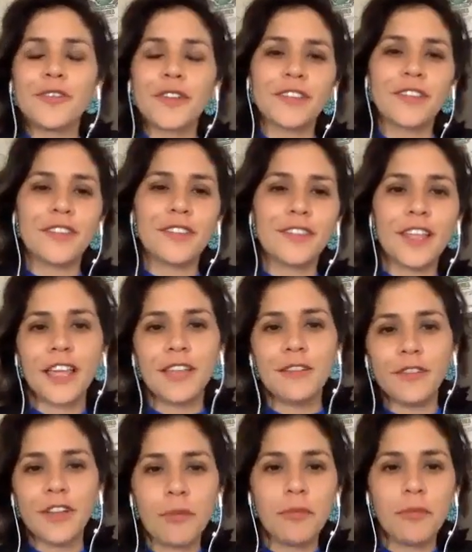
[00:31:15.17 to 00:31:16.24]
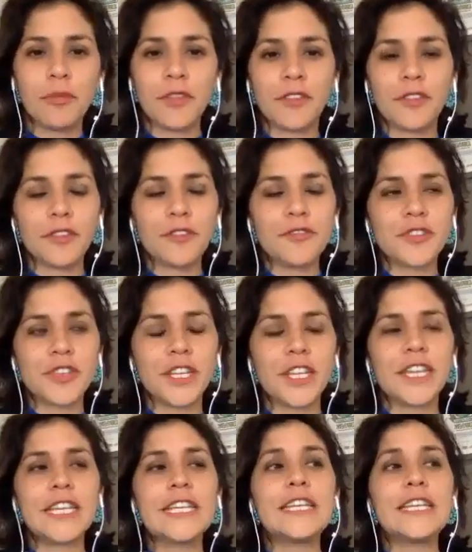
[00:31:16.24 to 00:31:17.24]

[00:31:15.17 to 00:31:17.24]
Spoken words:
let's fix this and come up with a solution.